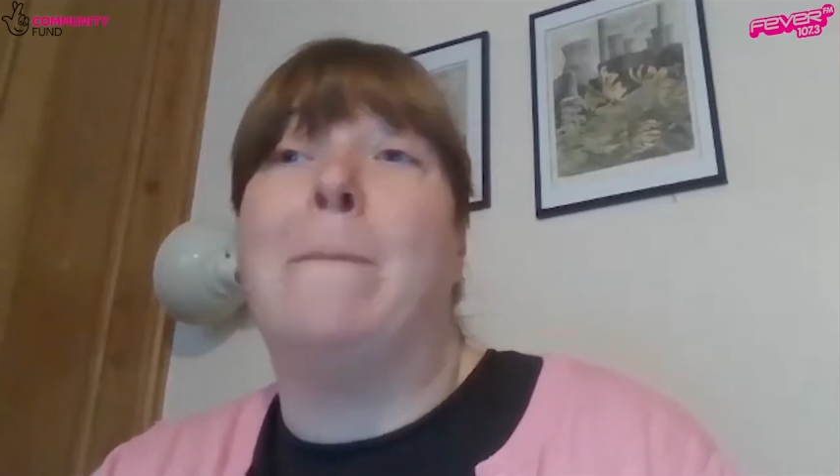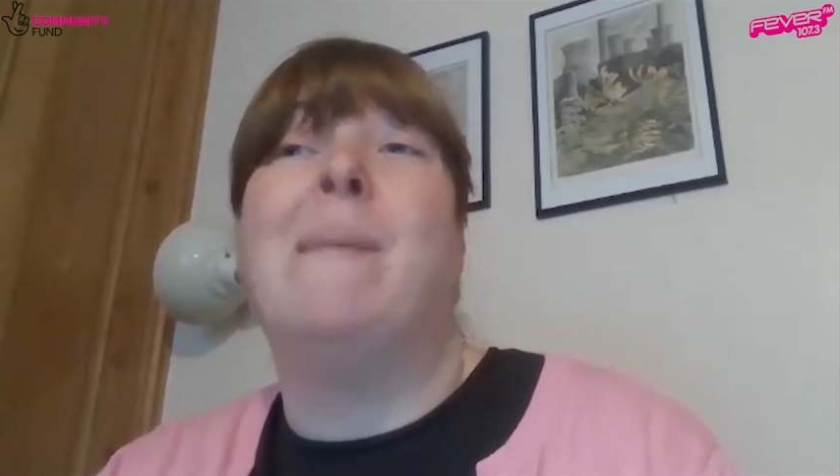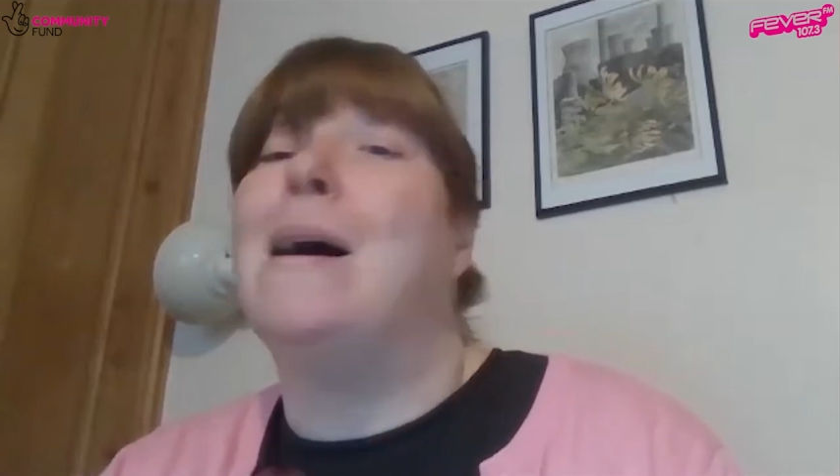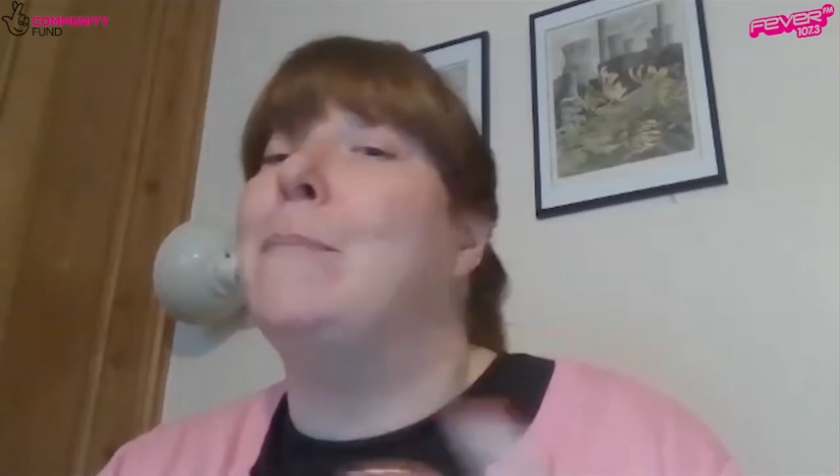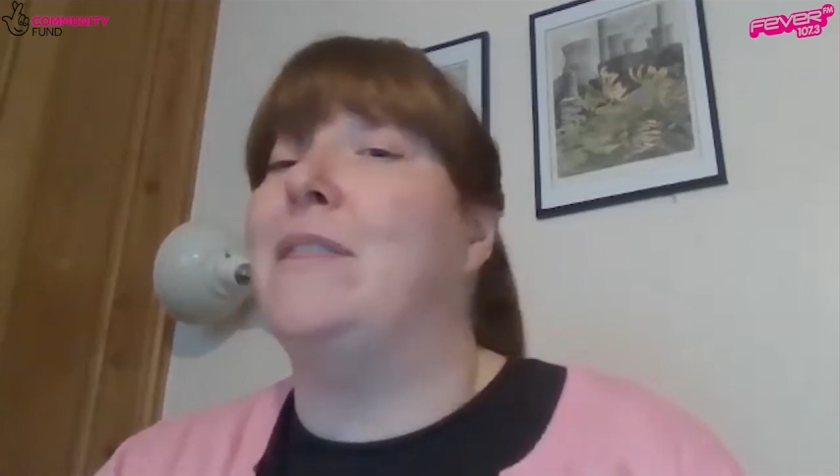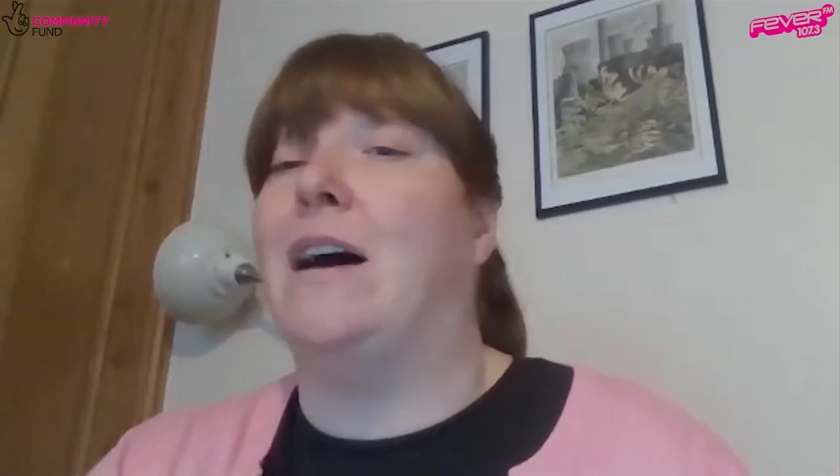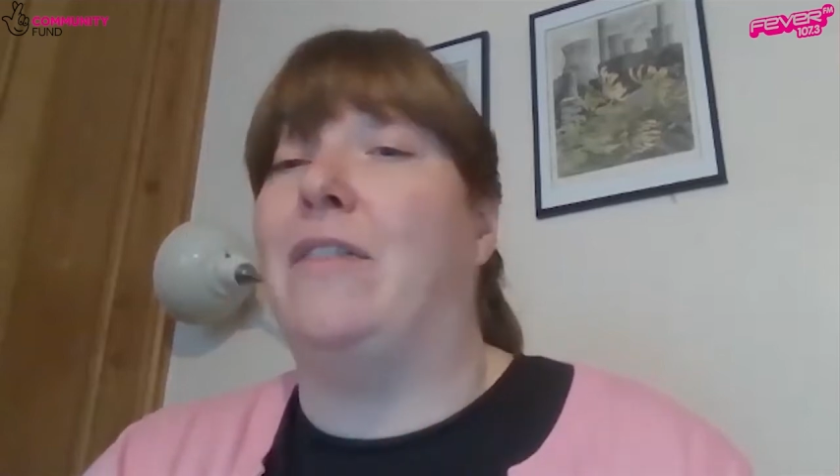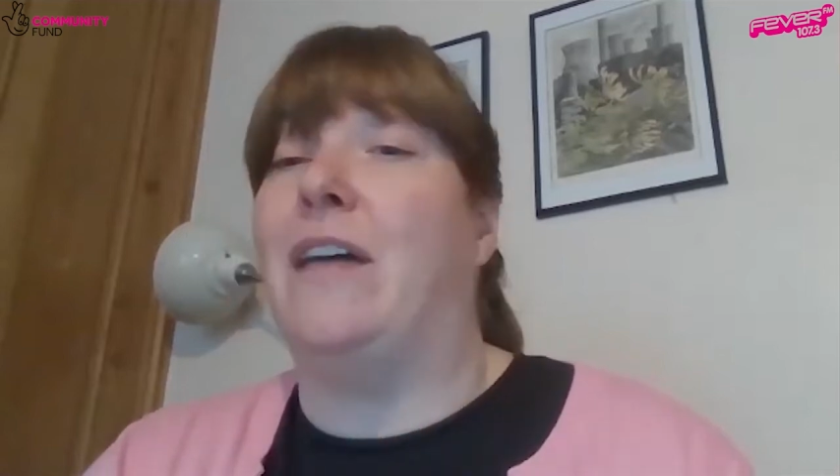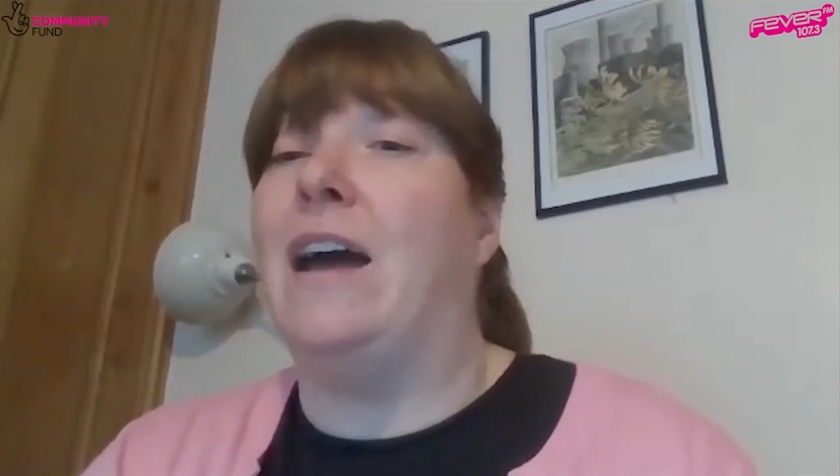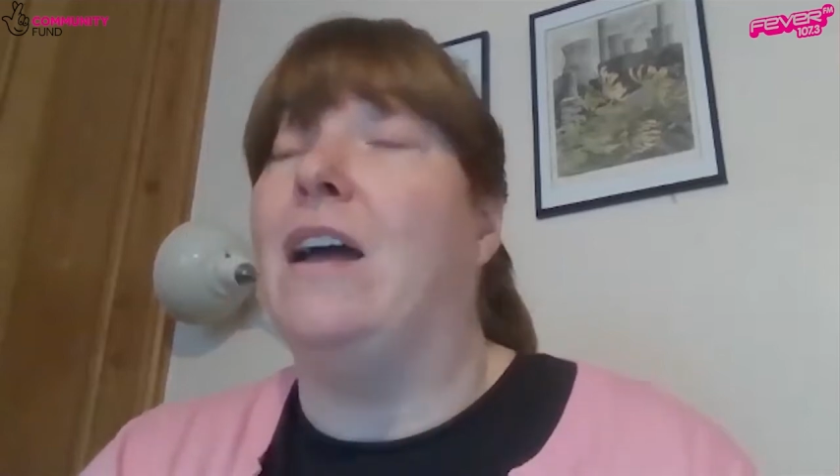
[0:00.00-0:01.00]
It might be that
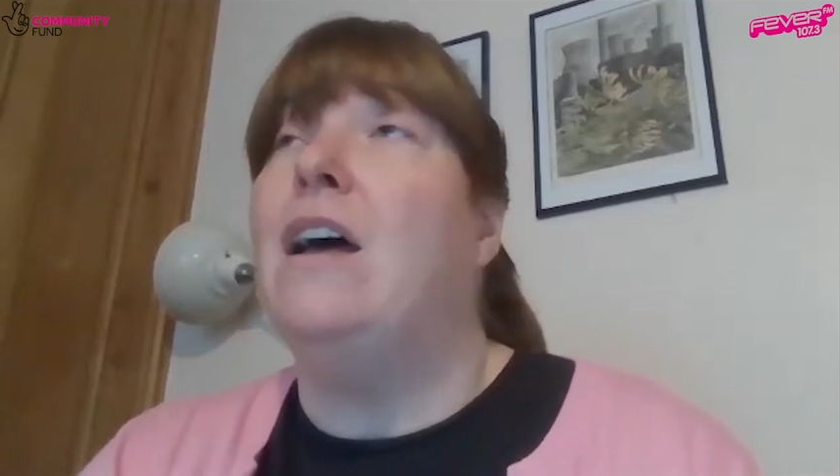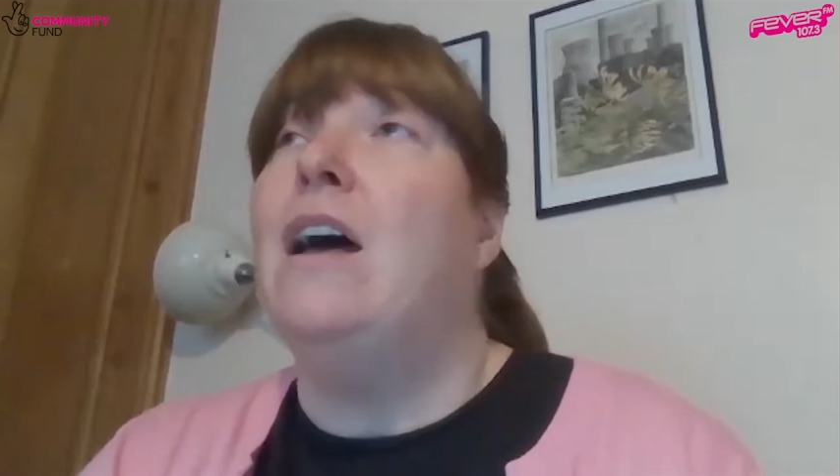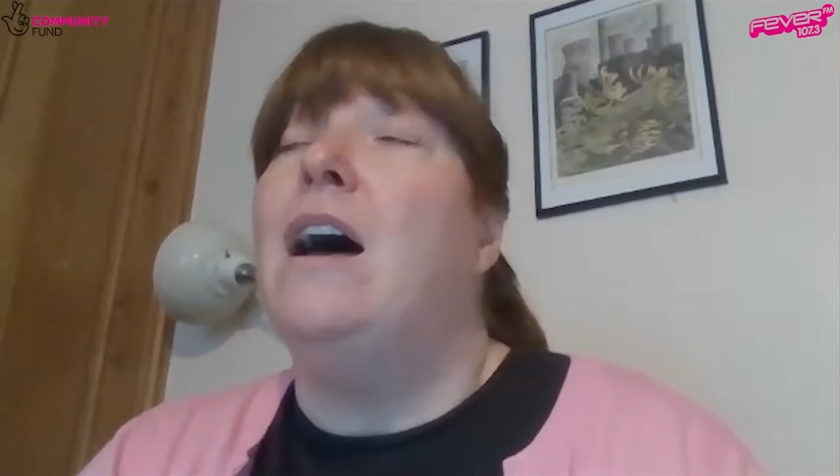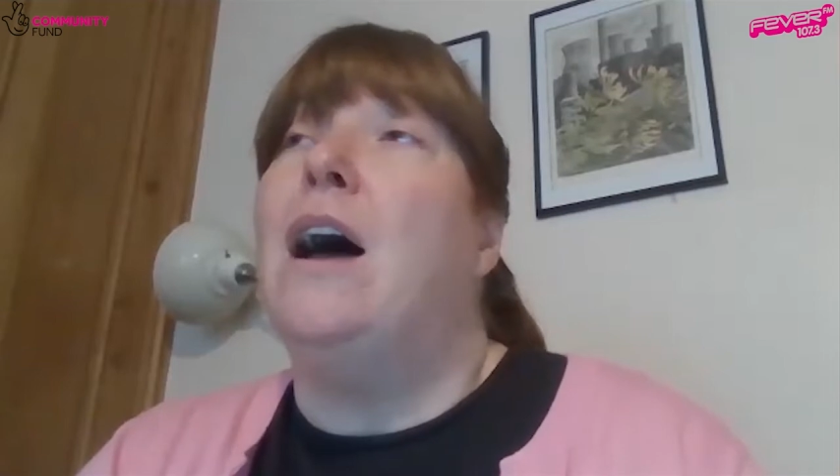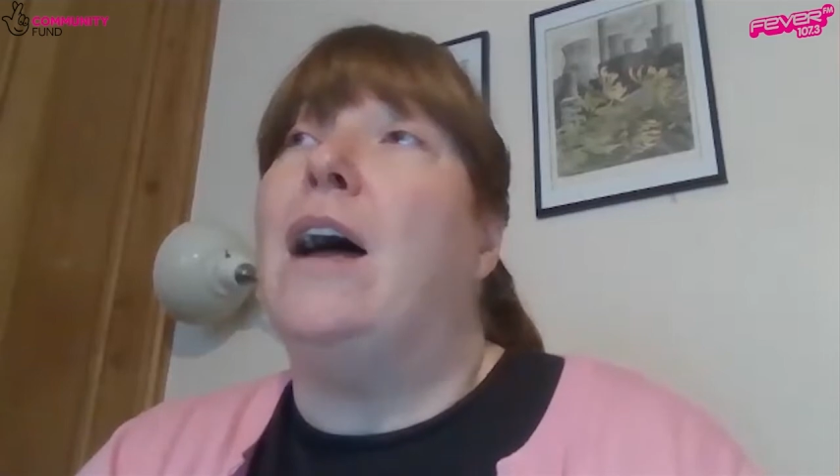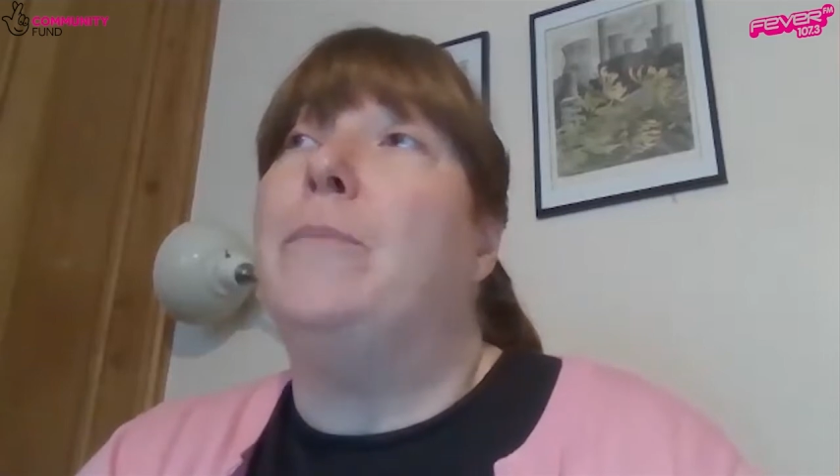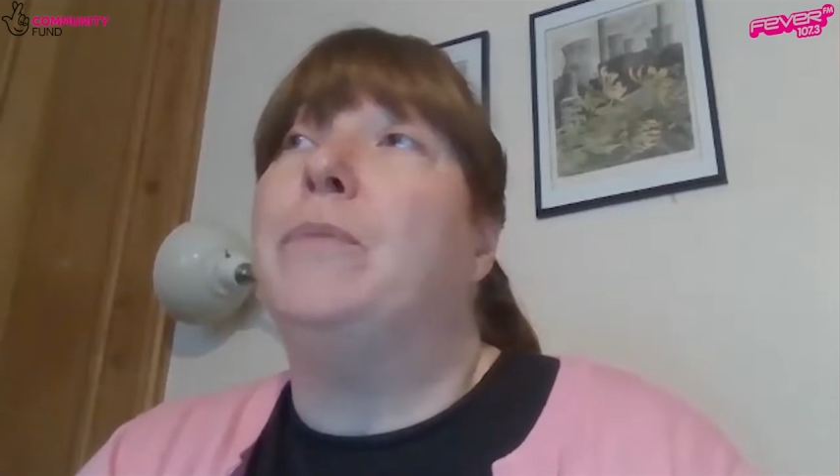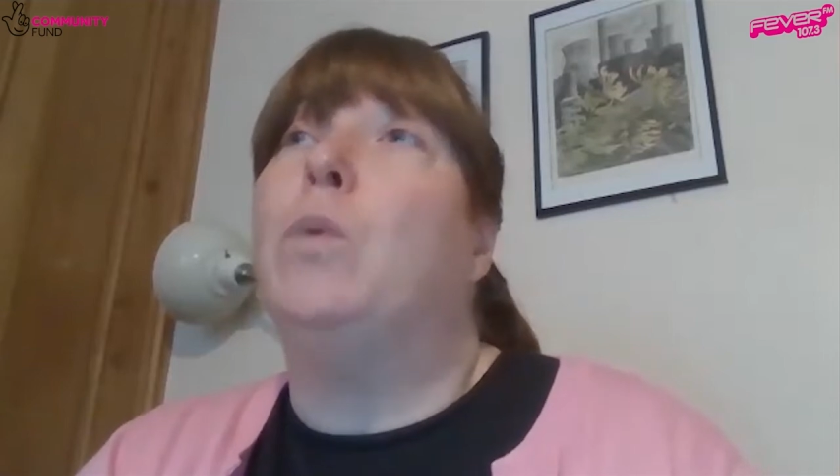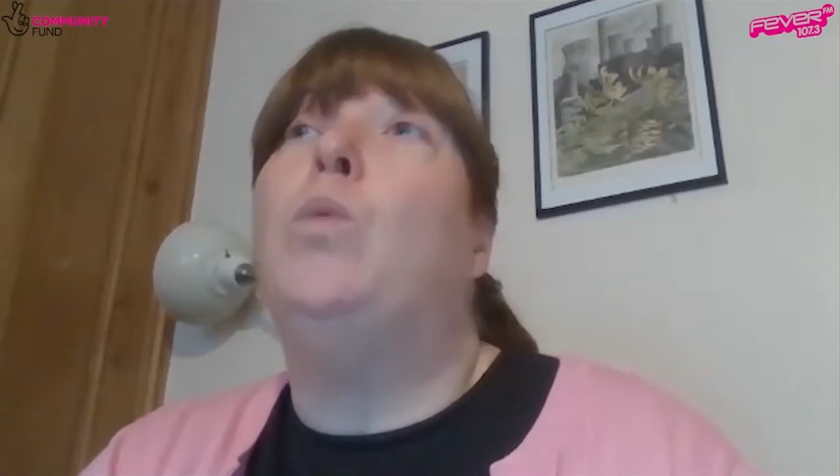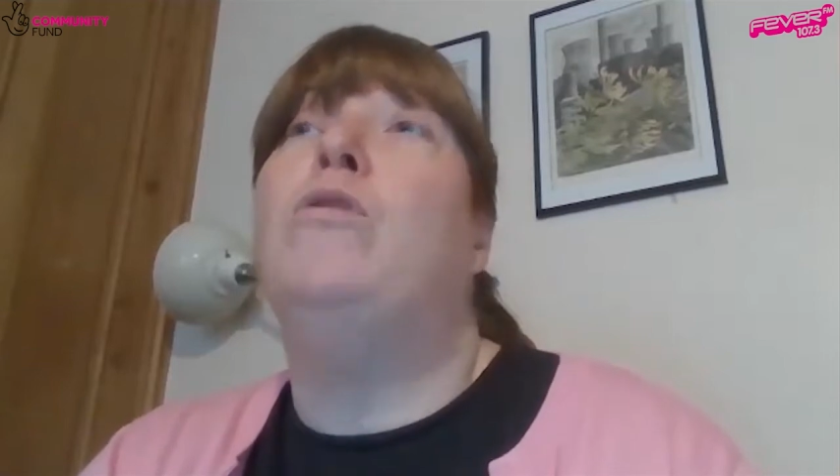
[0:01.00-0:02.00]
they're
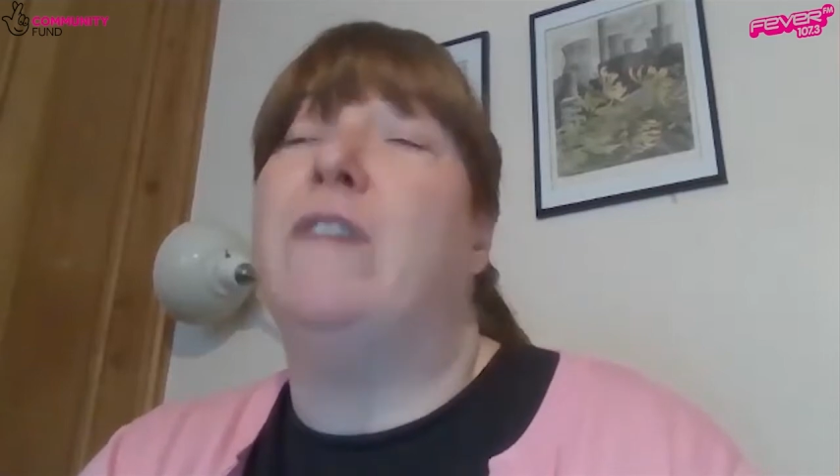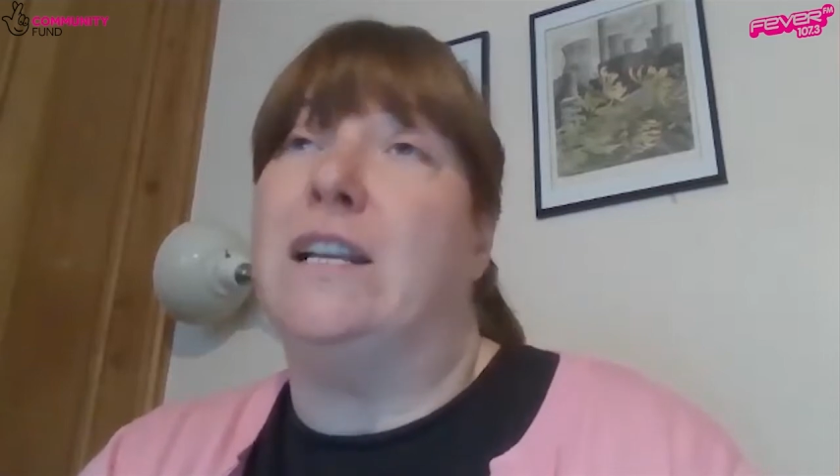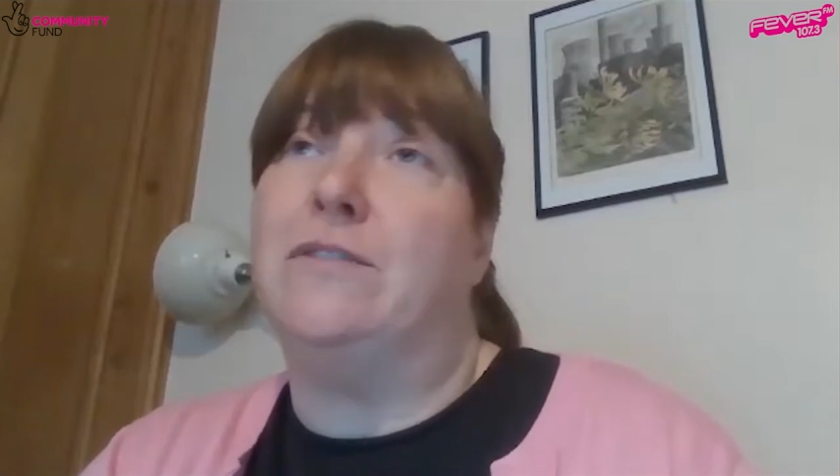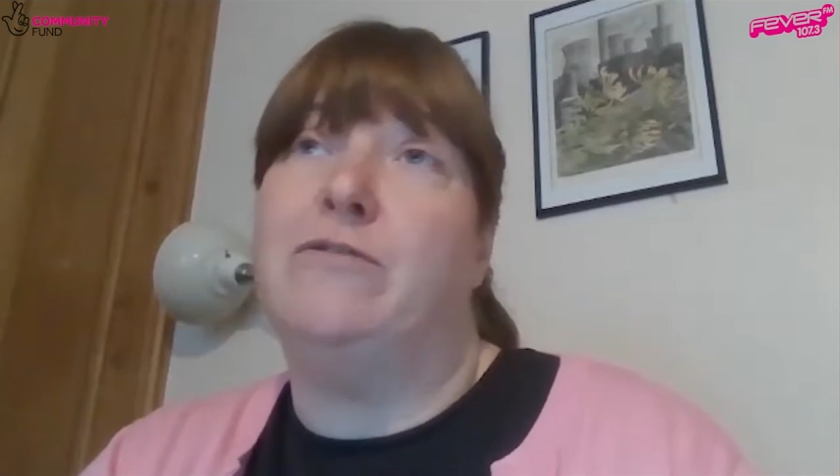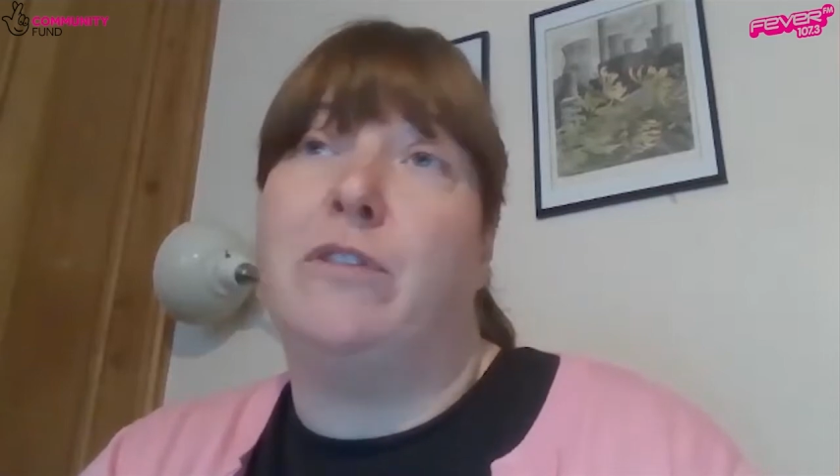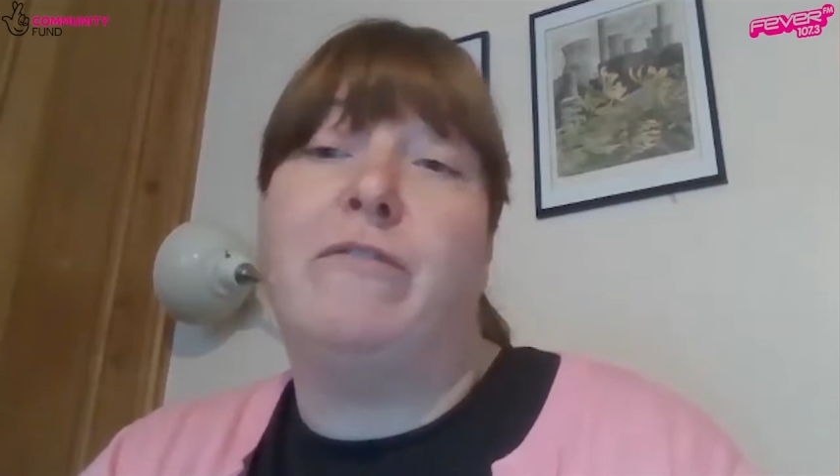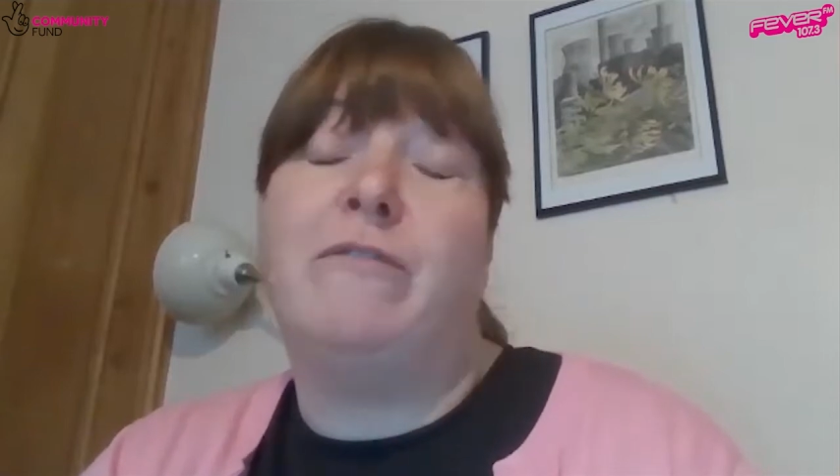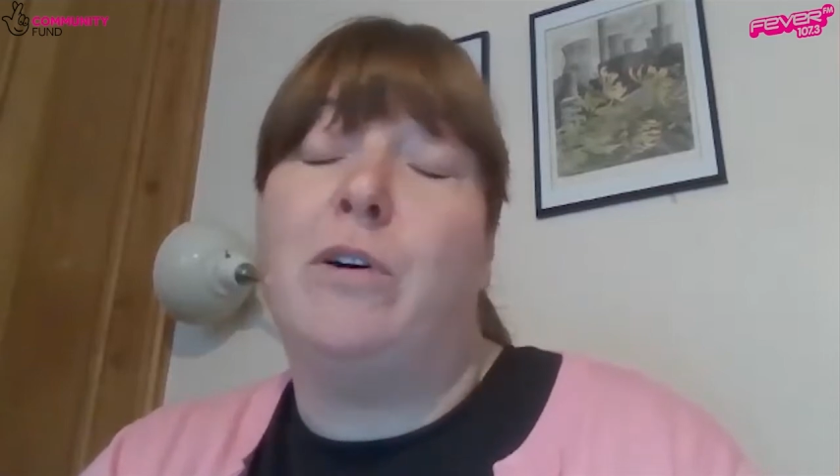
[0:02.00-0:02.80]
worried for